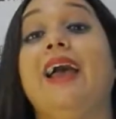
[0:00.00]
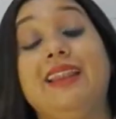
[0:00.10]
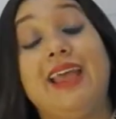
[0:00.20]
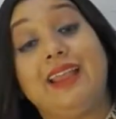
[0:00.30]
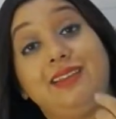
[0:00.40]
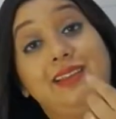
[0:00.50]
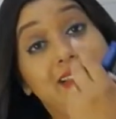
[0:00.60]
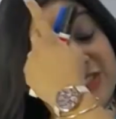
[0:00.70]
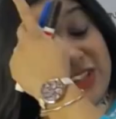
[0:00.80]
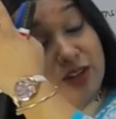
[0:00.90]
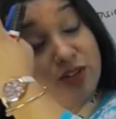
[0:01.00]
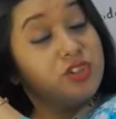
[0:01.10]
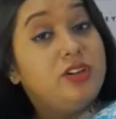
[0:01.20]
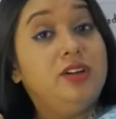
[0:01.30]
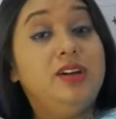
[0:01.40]
at this juncture,
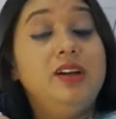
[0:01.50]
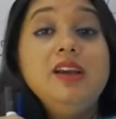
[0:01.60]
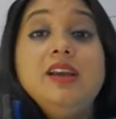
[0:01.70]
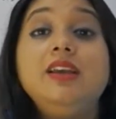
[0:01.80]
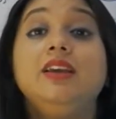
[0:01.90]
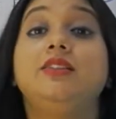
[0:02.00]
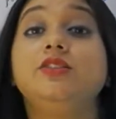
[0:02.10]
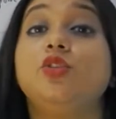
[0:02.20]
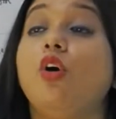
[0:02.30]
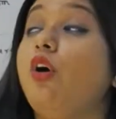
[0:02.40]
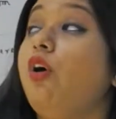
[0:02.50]
it is your